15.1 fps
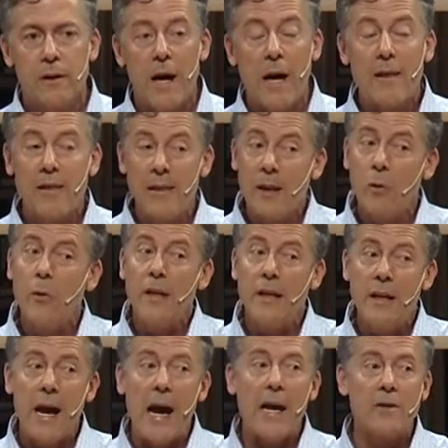I think we need
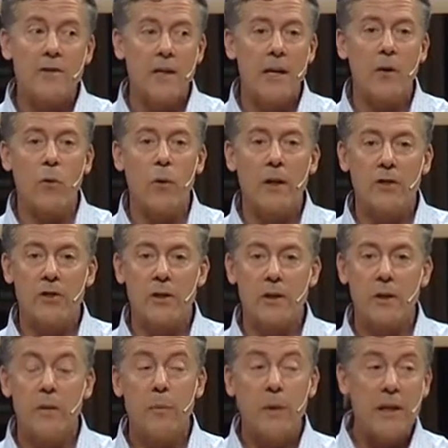to ask that
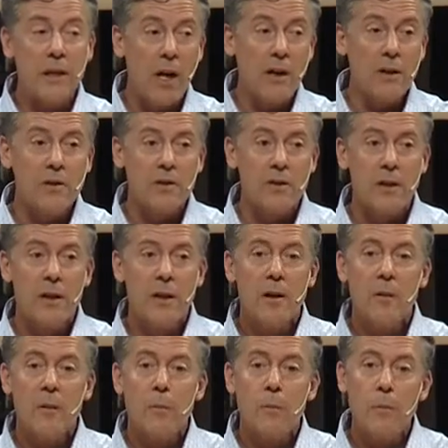question because
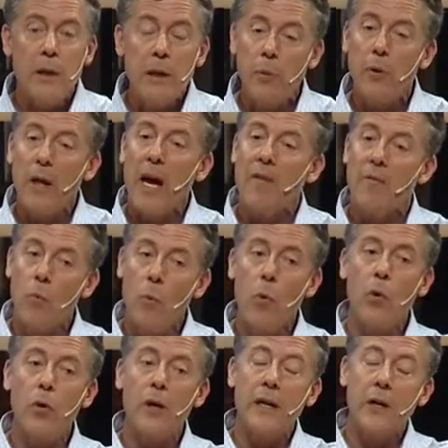people have
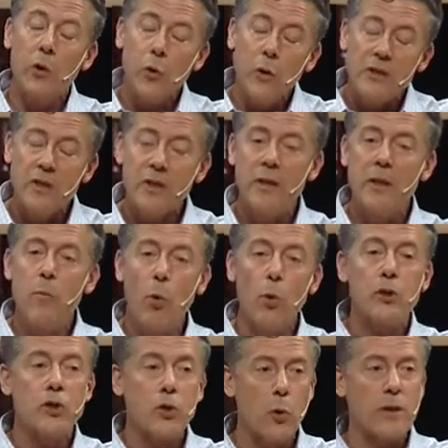increasingly more
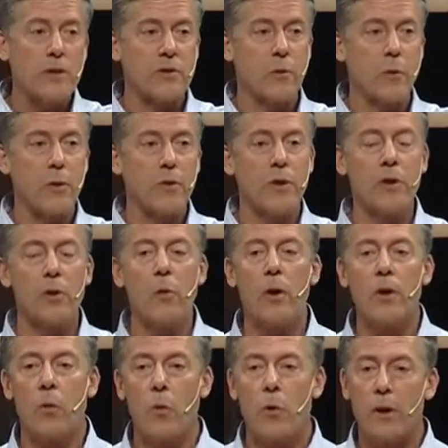choice of where they're going to
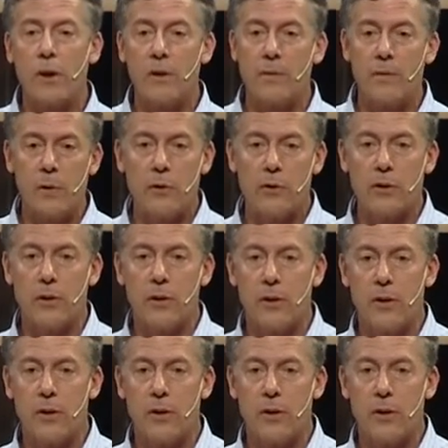want to work in the future.